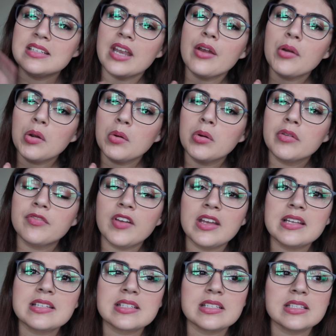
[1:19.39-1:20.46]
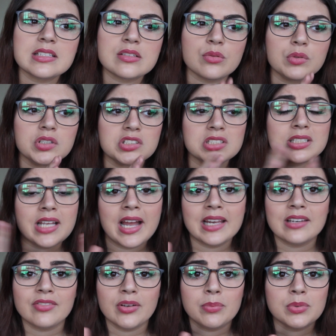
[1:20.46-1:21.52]
narrower faces, or just
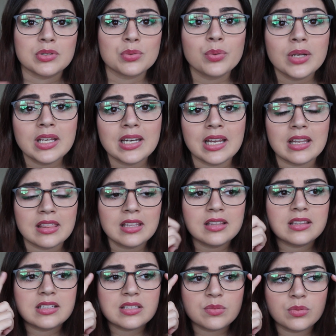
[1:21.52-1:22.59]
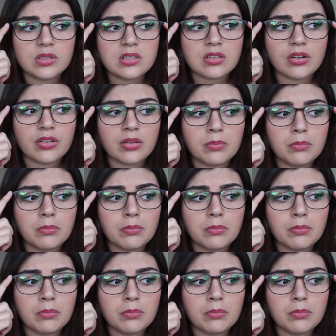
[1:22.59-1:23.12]
kind of in between. I think these ones are the